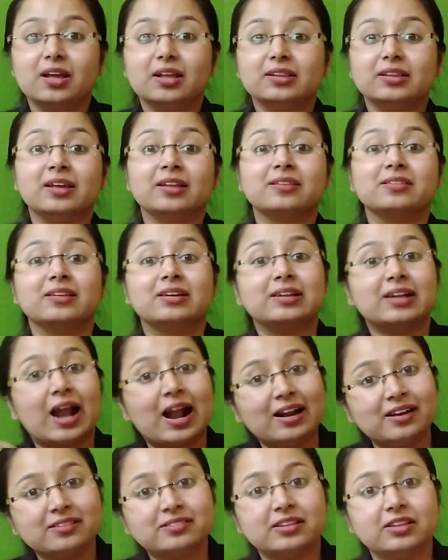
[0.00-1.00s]
his
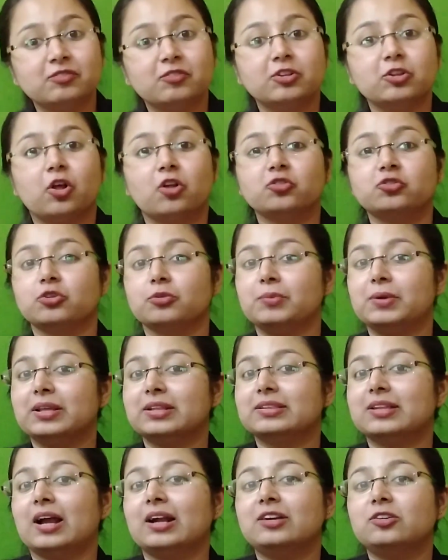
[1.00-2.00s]
grandson will also be
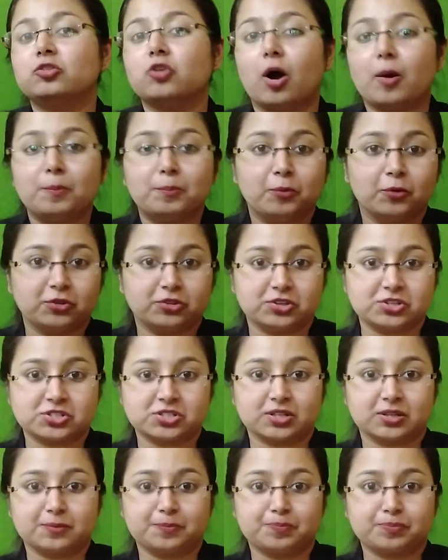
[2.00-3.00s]
in that top
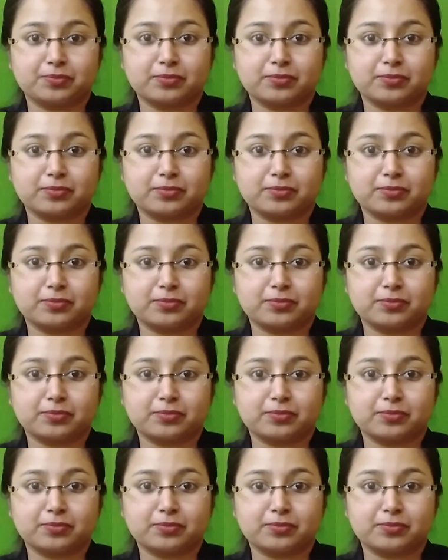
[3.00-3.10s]
position,